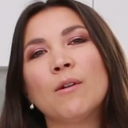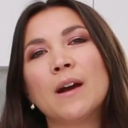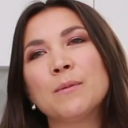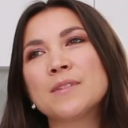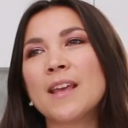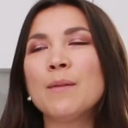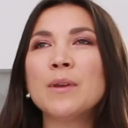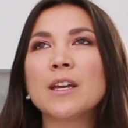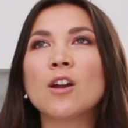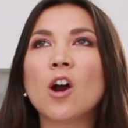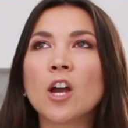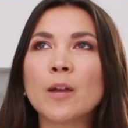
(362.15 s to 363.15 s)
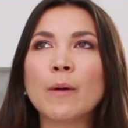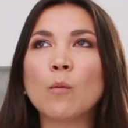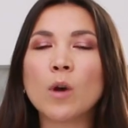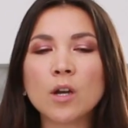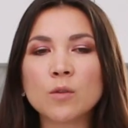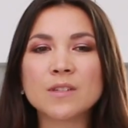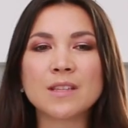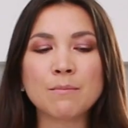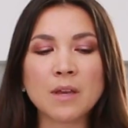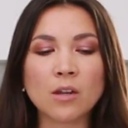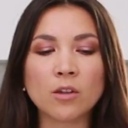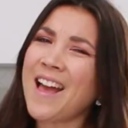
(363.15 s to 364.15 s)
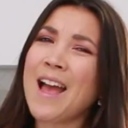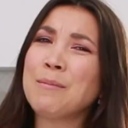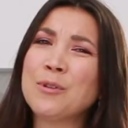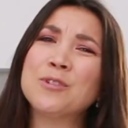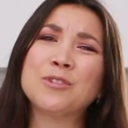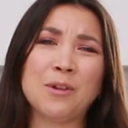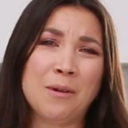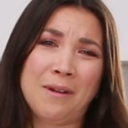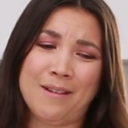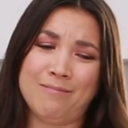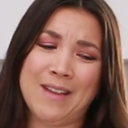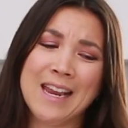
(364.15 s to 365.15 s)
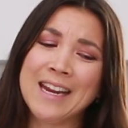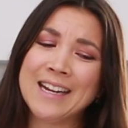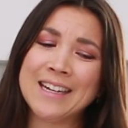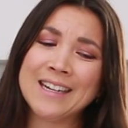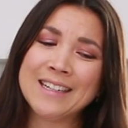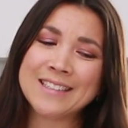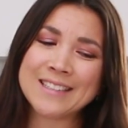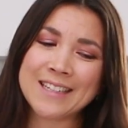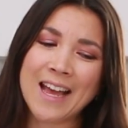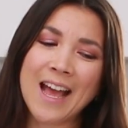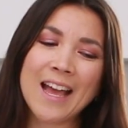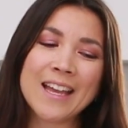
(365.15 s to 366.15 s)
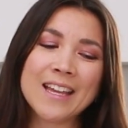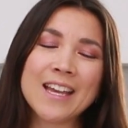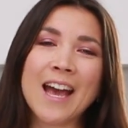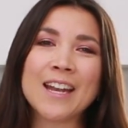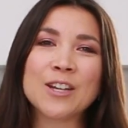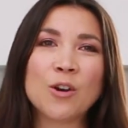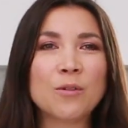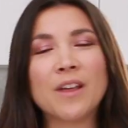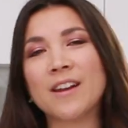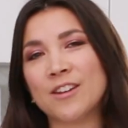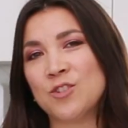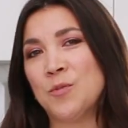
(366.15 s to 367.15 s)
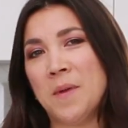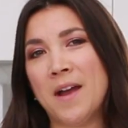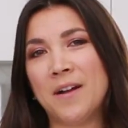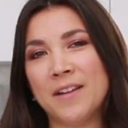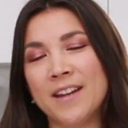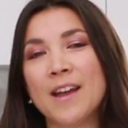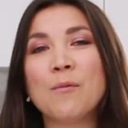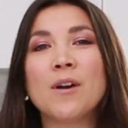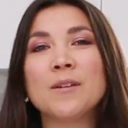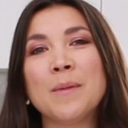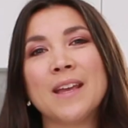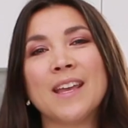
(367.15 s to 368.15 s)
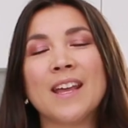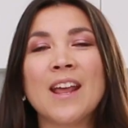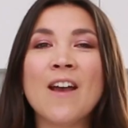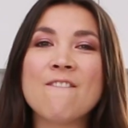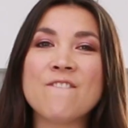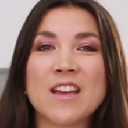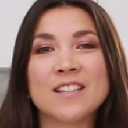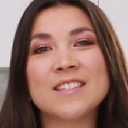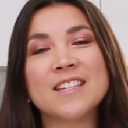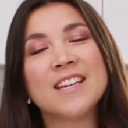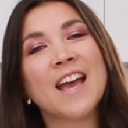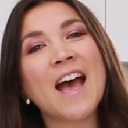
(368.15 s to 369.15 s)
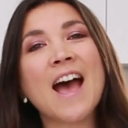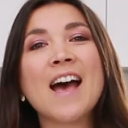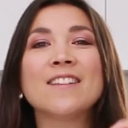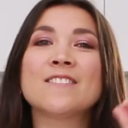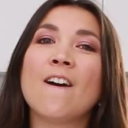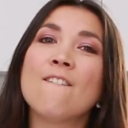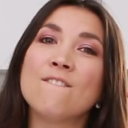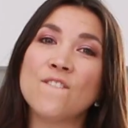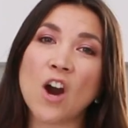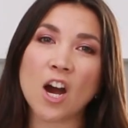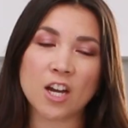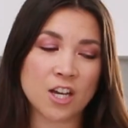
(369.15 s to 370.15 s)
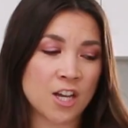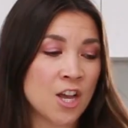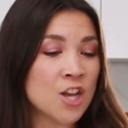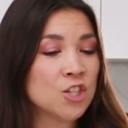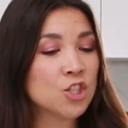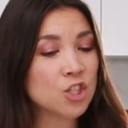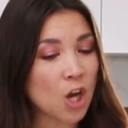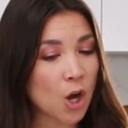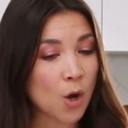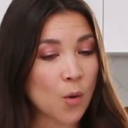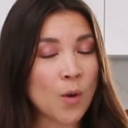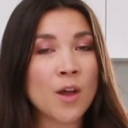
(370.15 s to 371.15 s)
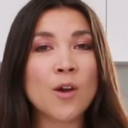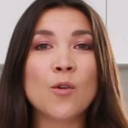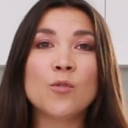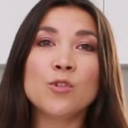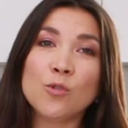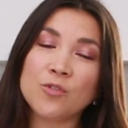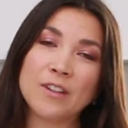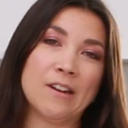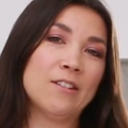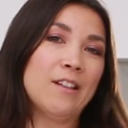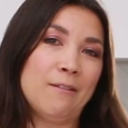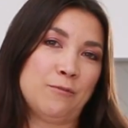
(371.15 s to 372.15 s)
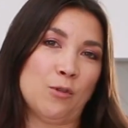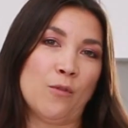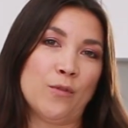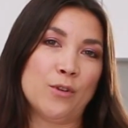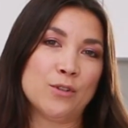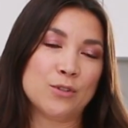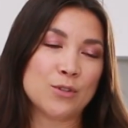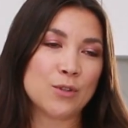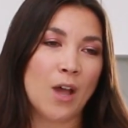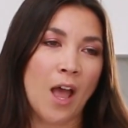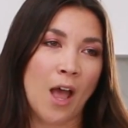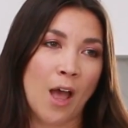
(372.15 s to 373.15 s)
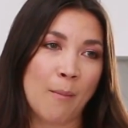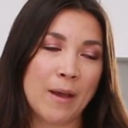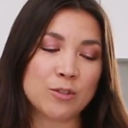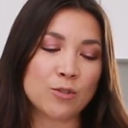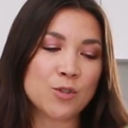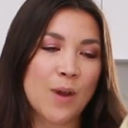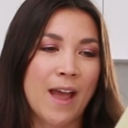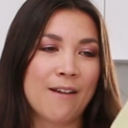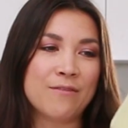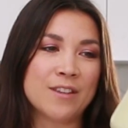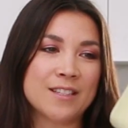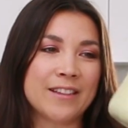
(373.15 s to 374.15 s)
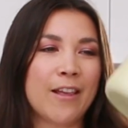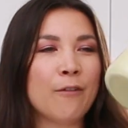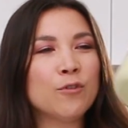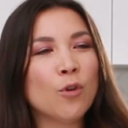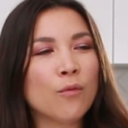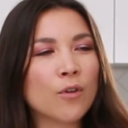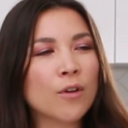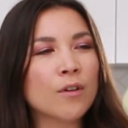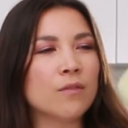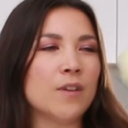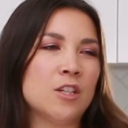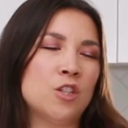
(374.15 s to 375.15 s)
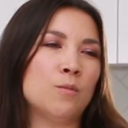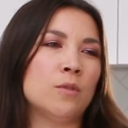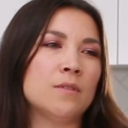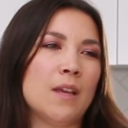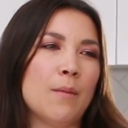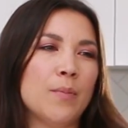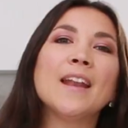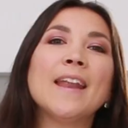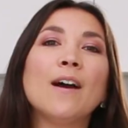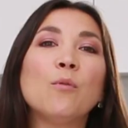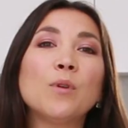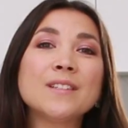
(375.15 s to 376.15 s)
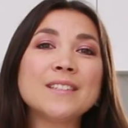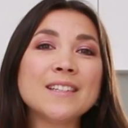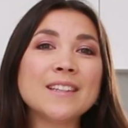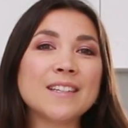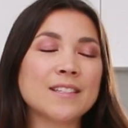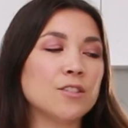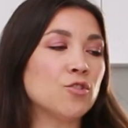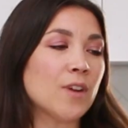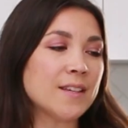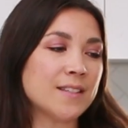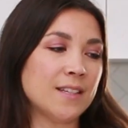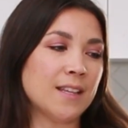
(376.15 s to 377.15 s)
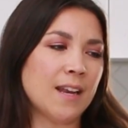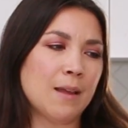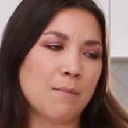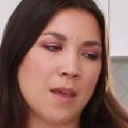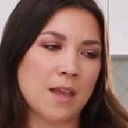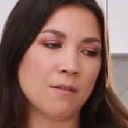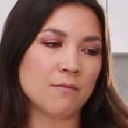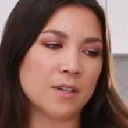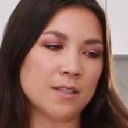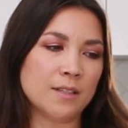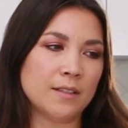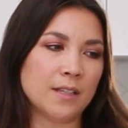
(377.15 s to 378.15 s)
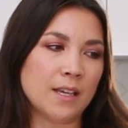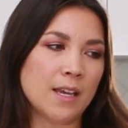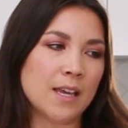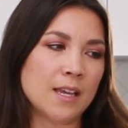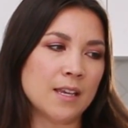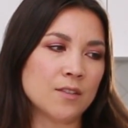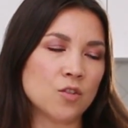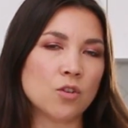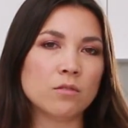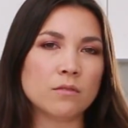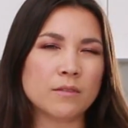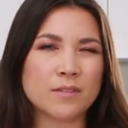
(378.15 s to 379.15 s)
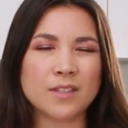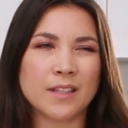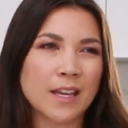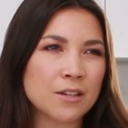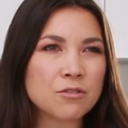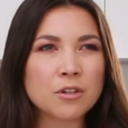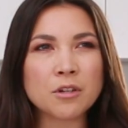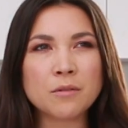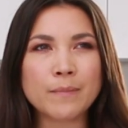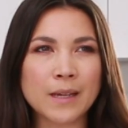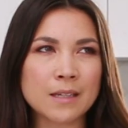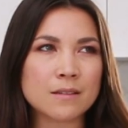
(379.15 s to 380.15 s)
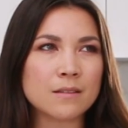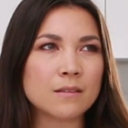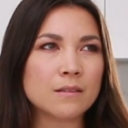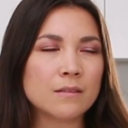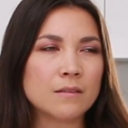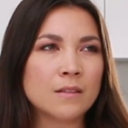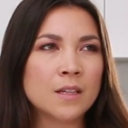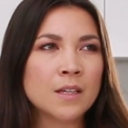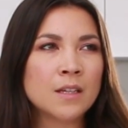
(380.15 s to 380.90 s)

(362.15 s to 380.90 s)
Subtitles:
I was hemming and hawing about what goes in the middle. I'm Lauren Toyota, and I kind of go that extra mile, and I wanna make it fancy as so, using our leftovers, I told you I have this leftover vegetable dip. Now, what's in this dressing that I made recently is cilantro, basil,